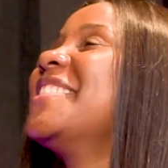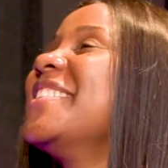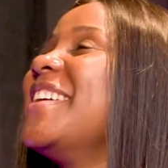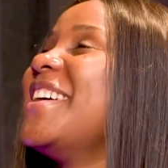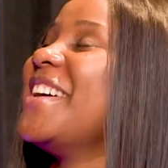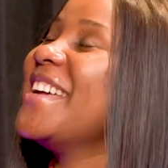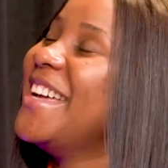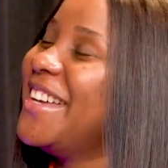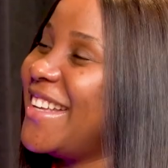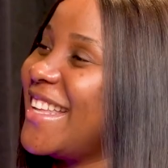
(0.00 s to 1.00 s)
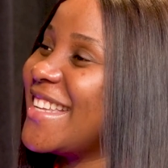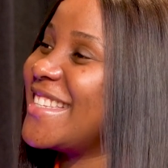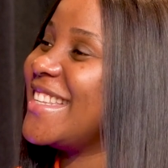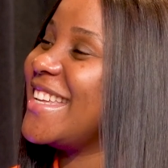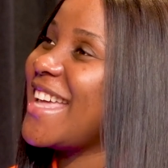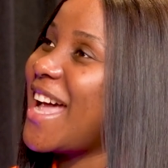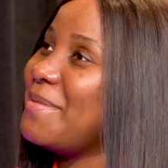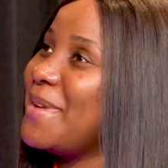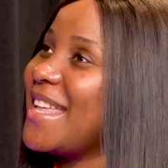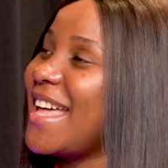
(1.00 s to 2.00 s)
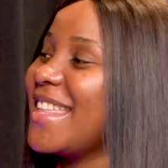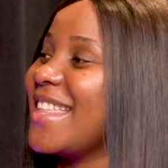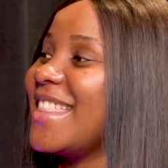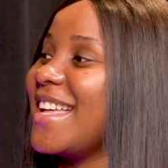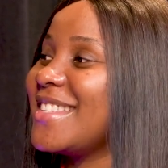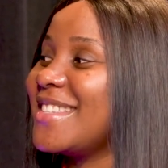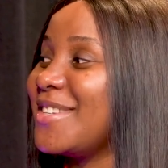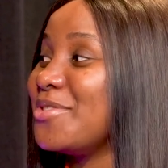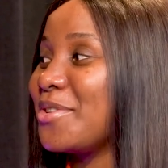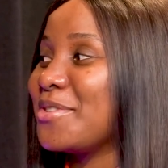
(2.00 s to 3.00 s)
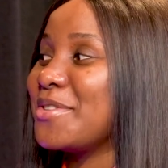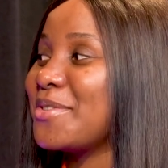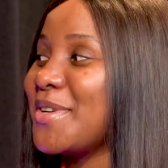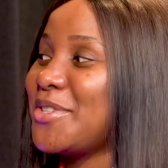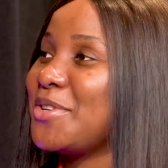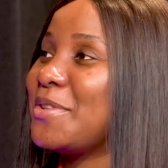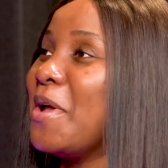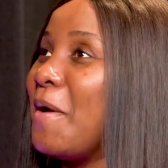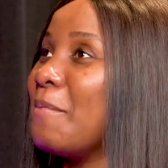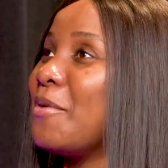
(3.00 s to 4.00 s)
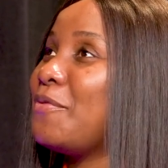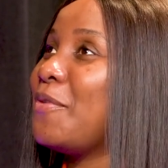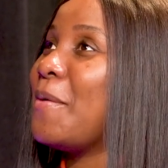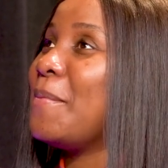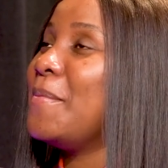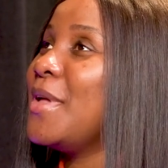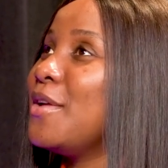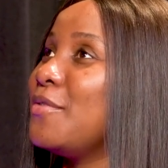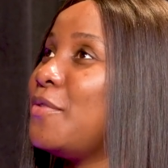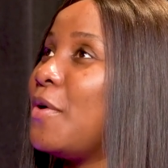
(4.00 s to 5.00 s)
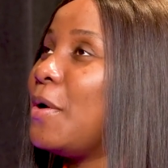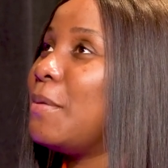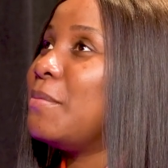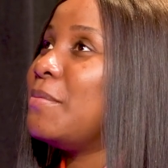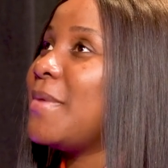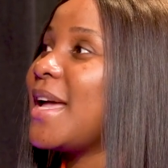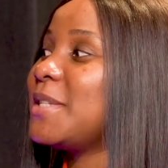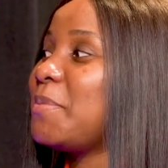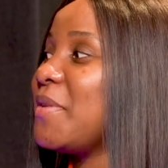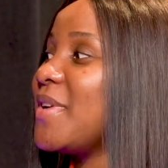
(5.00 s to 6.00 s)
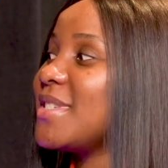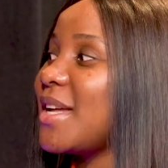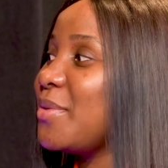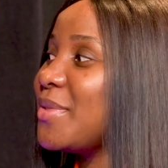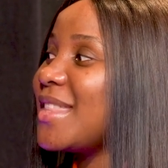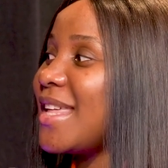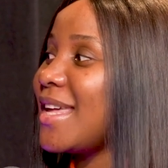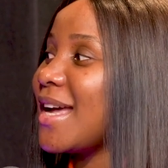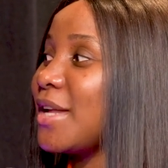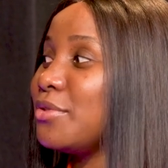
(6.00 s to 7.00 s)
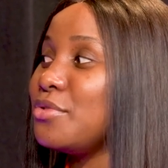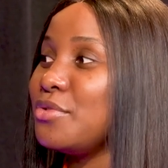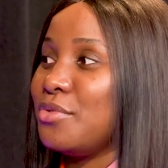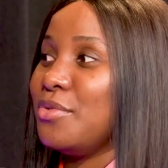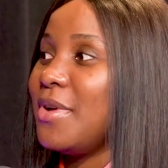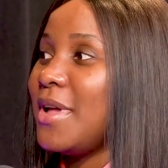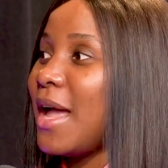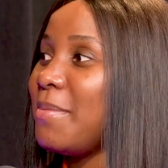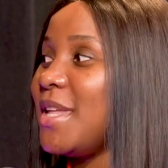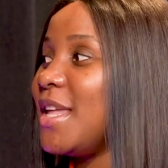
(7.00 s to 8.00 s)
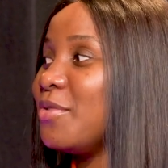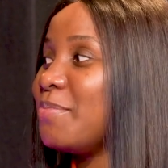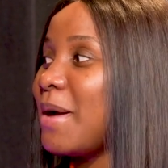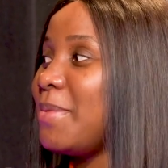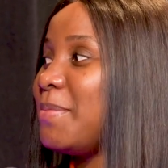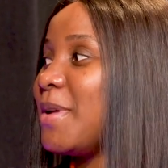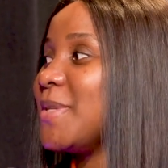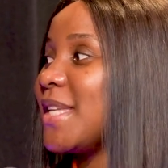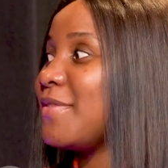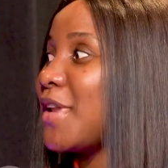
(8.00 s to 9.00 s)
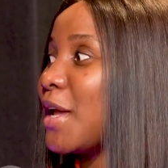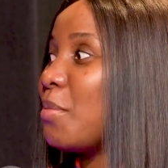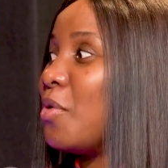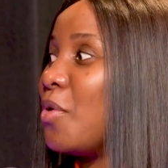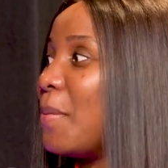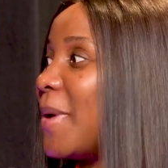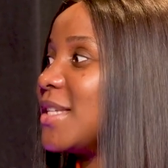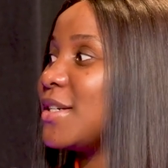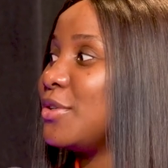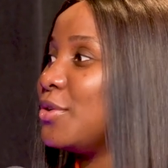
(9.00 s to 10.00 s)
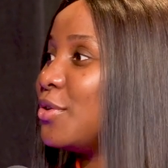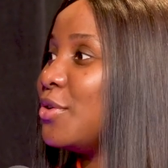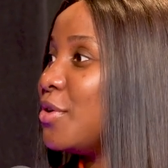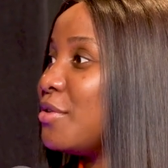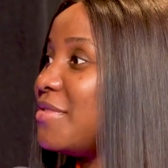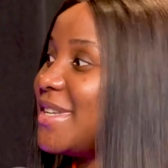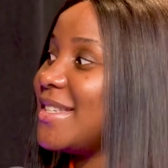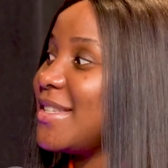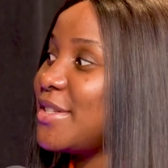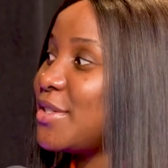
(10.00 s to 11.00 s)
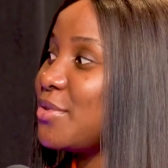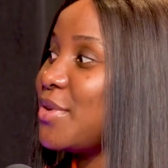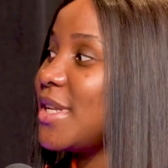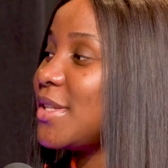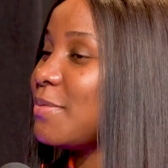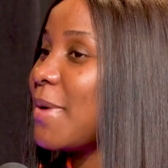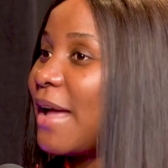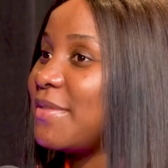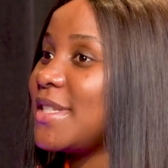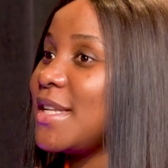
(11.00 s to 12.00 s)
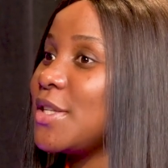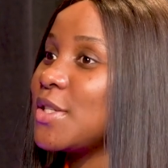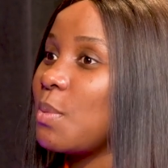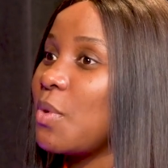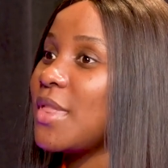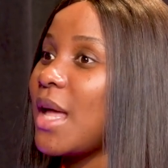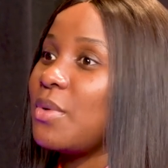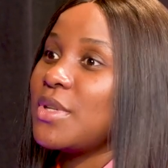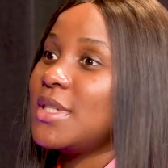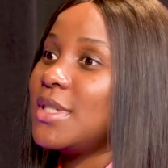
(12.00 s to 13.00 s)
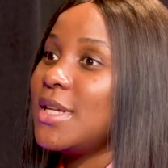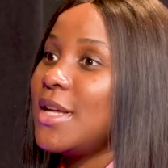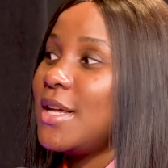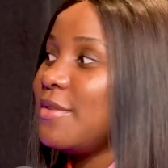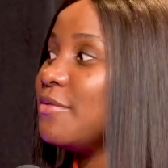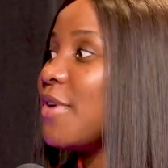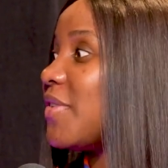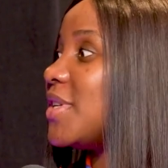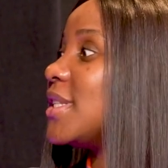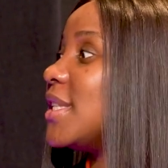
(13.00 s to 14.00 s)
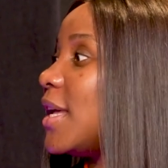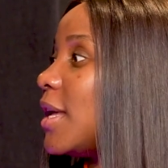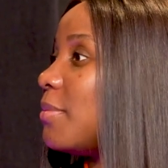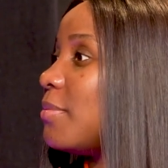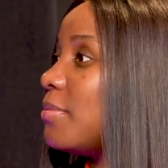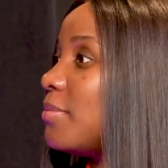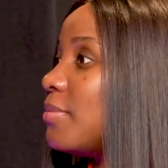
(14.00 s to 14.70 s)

So honestly, I think that's the doctor's question. But from experience, I don't know. He would probably be able to give like more medical reasons to it. But I've seen someone that was very slim,